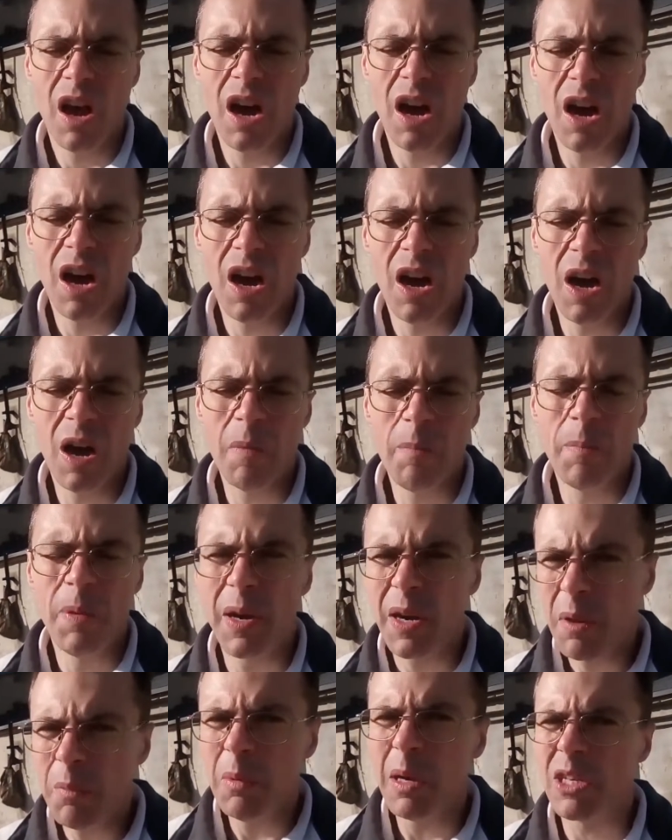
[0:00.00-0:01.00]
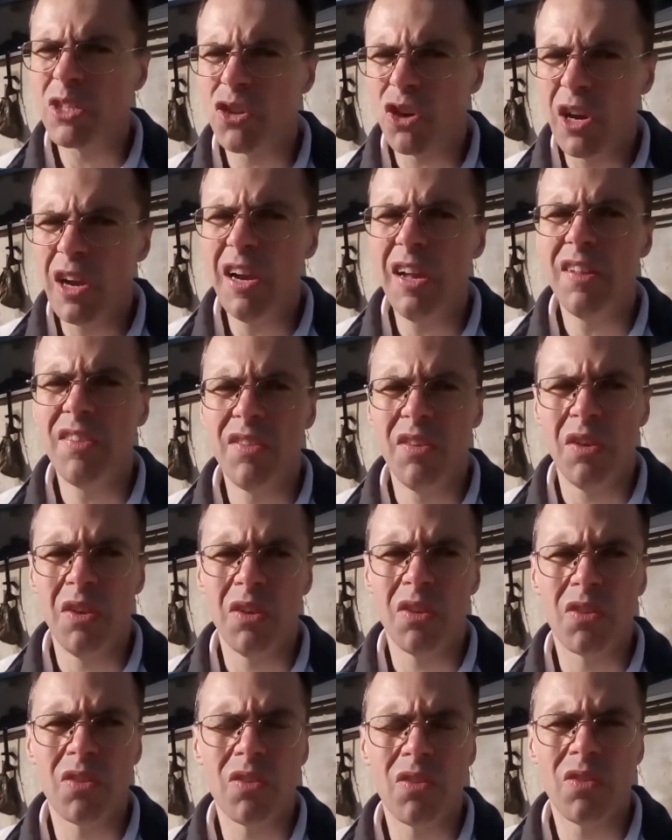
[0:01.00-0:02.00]
uh, pretty much
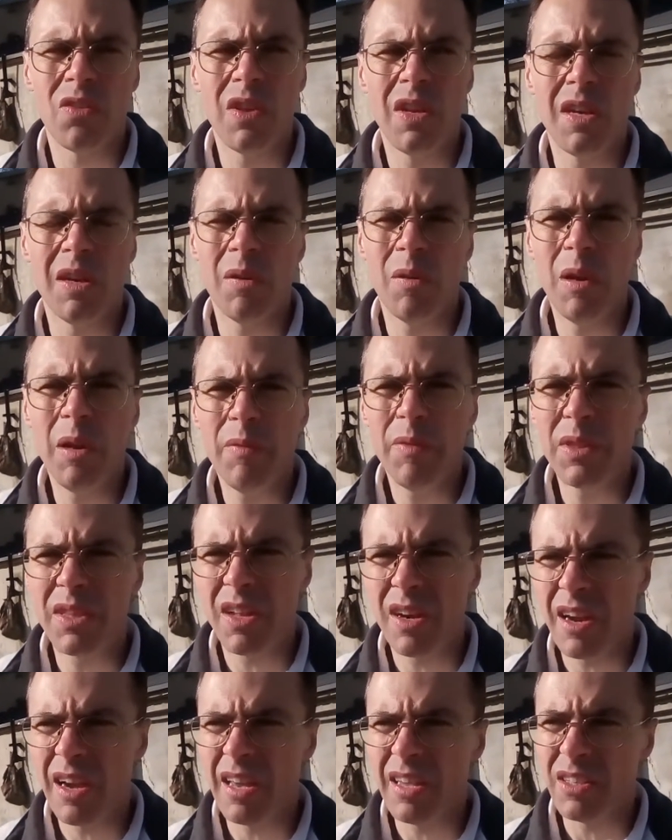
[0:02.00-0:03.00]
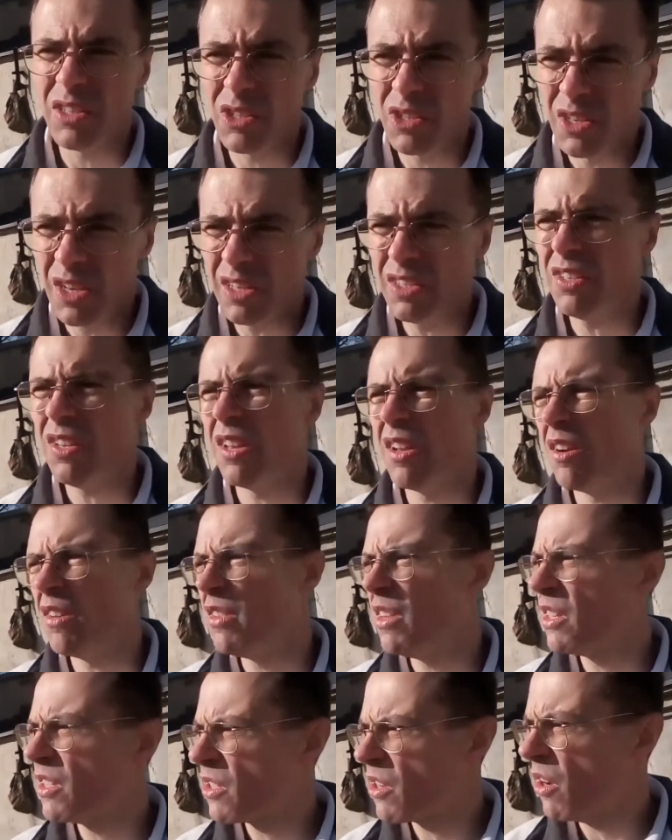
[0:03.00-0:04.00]
ended, you know, even that I insisted
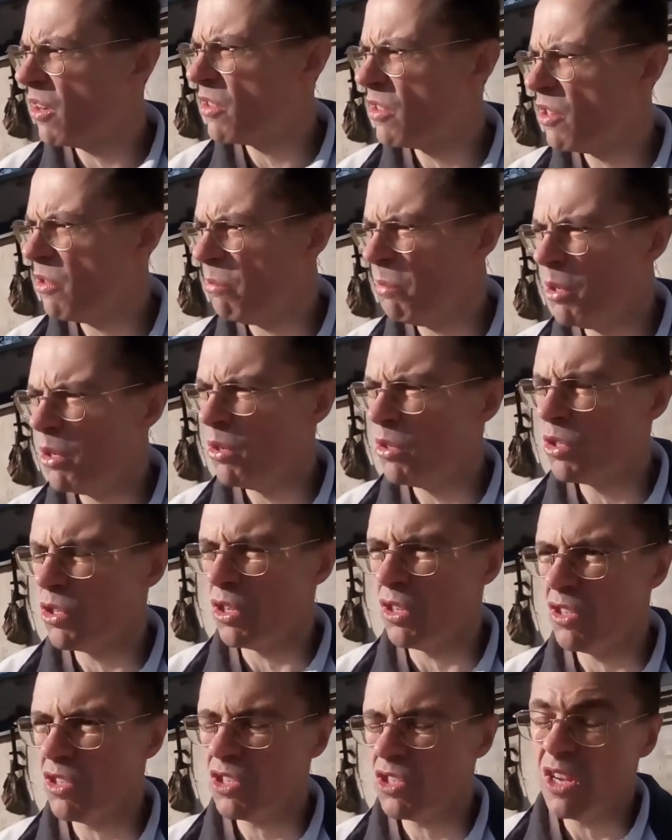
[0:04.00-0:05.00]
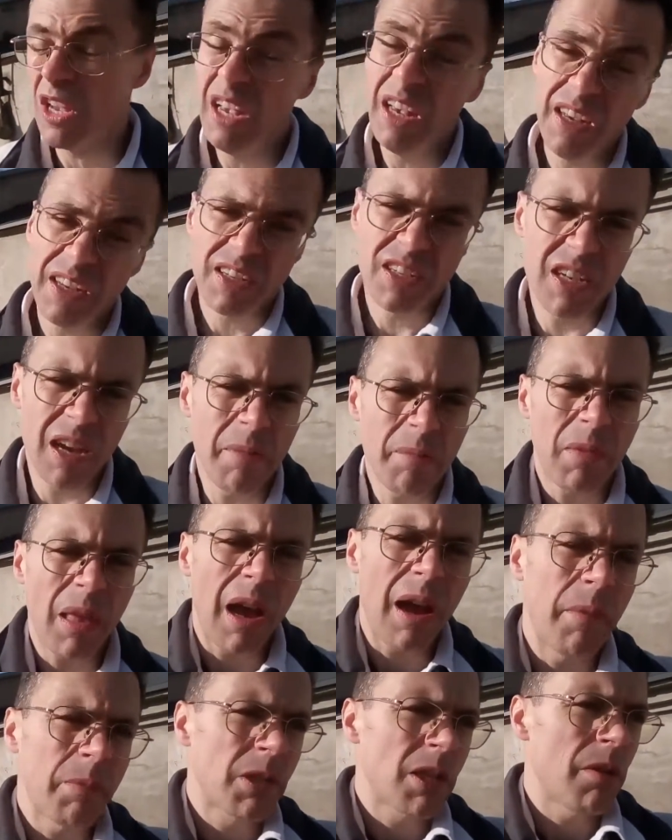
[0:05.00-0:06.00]
on these contributions.
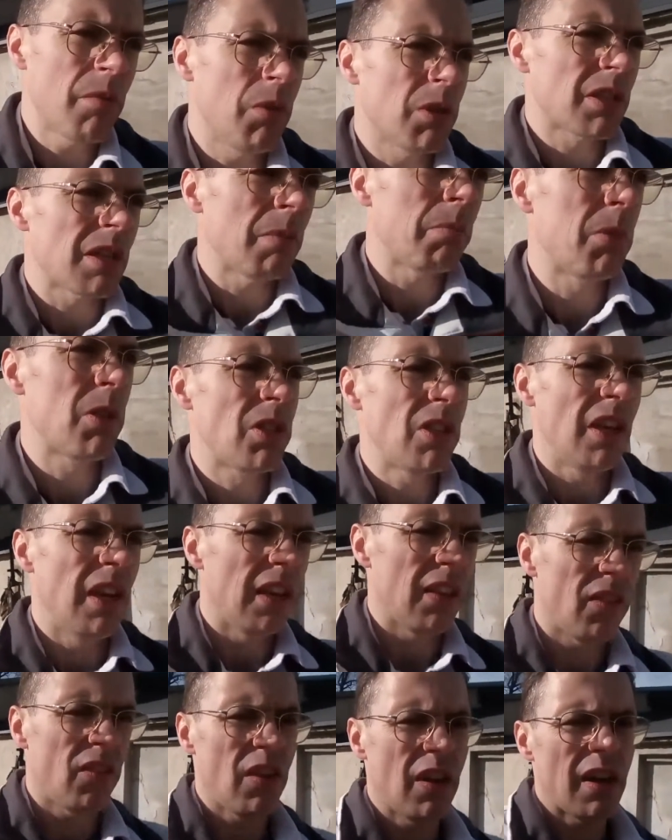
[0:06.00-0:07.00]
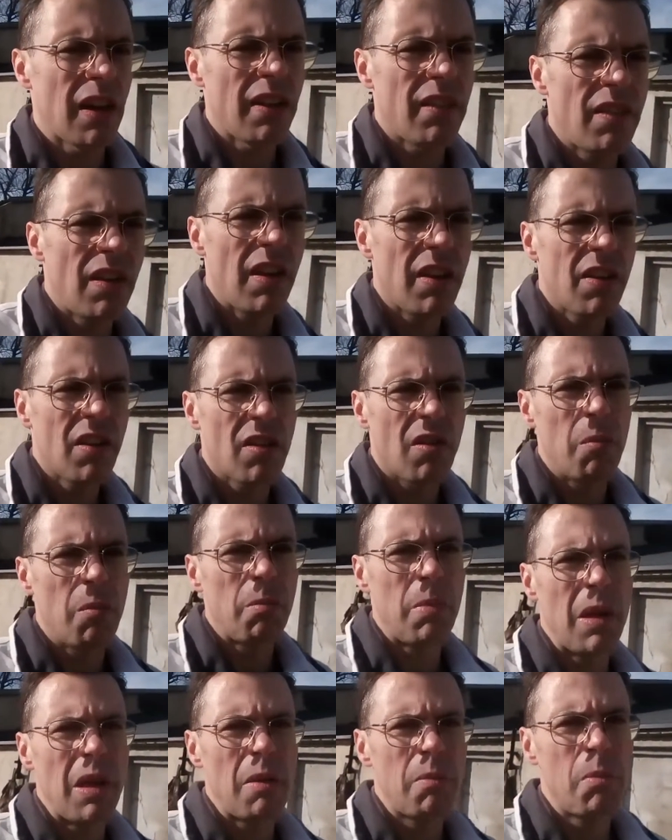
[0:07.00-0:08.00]
Sometimes I was upset and I taken
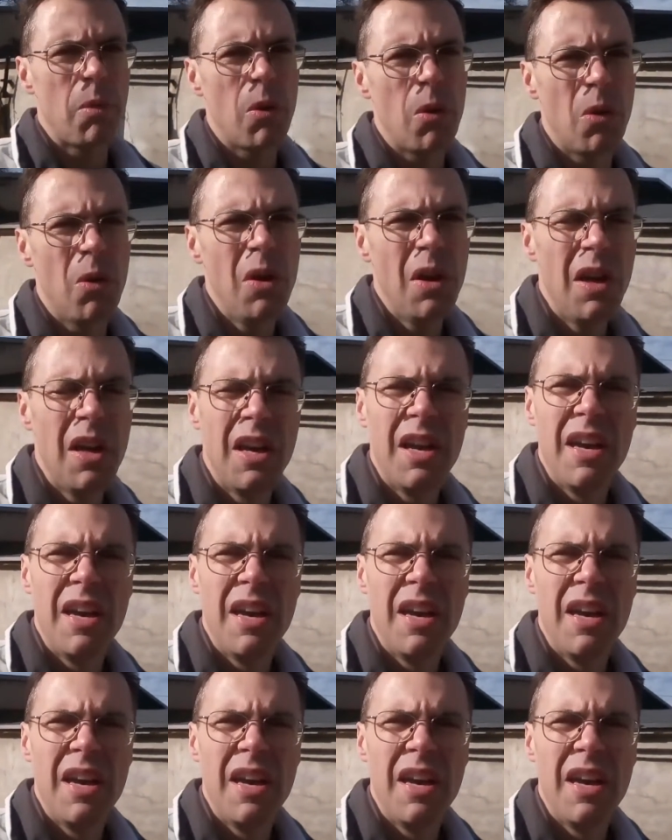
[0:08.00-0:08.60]
on people.